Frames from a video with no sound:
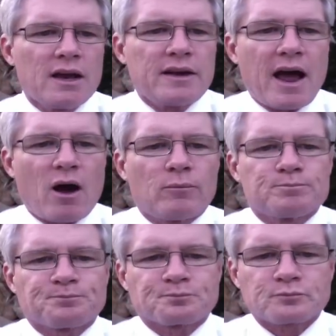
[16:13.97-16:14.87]
Now,
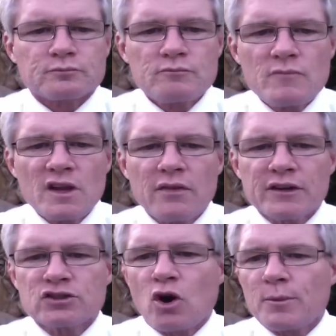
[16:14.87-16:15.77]

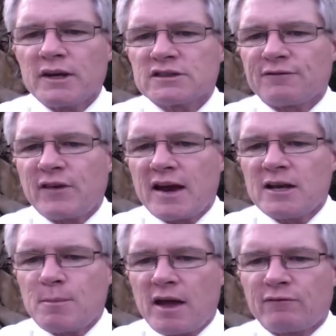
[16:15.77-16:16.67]
this home is a
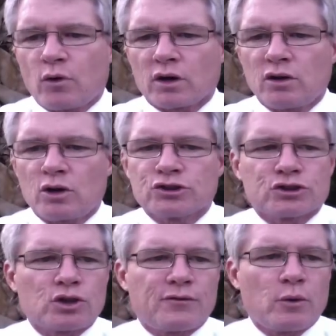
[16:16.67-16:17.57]
Fannie Mae
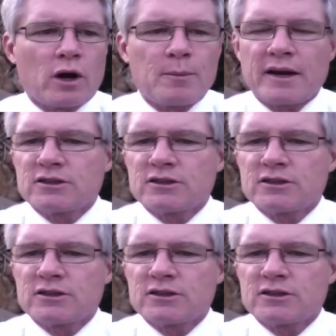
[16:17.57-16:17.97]
foreclosure, so if you want to make